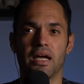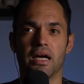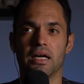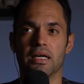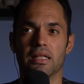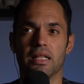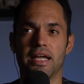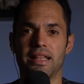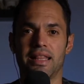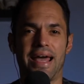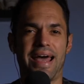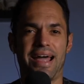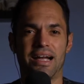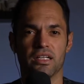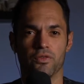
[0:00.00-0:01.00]
the
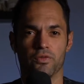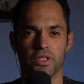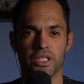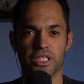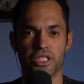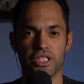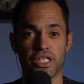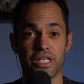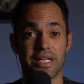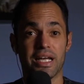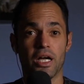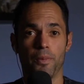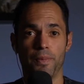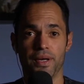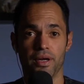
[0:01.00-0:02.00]
act of teaching and
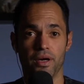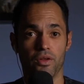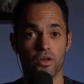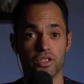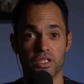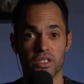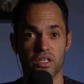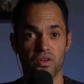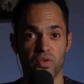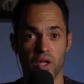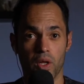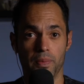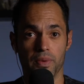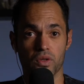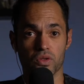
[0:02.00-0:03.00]
helping others to
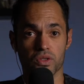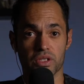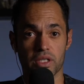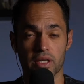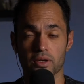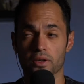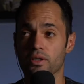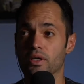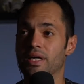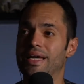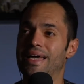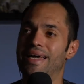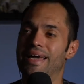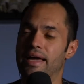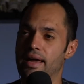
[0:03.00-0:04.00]
develop a new skill.
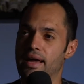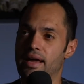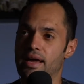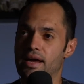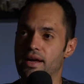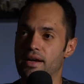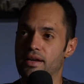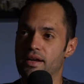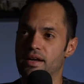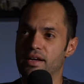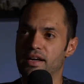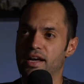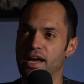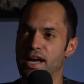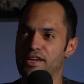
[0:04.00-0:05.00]
And
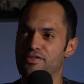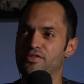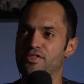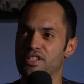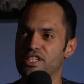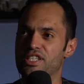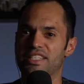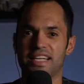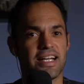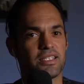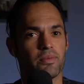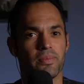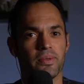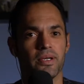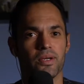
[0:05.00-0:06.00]
I just had
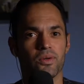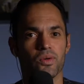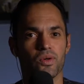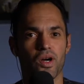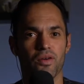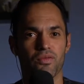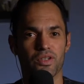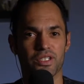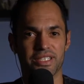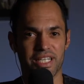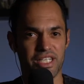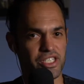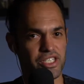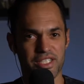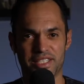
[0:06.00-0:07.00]
some pretty cool
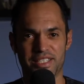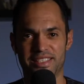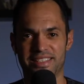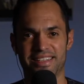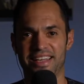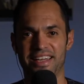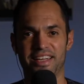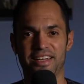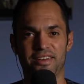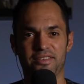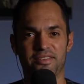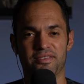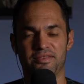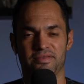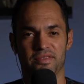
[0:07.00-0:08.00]
conversations
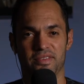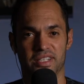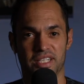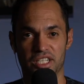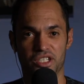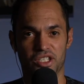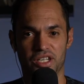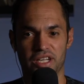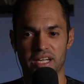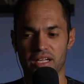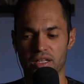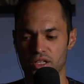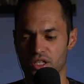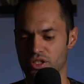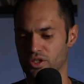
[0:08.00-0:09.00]
in teaching
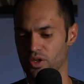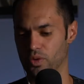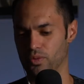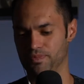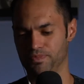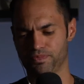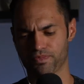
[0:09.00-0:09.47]
English. So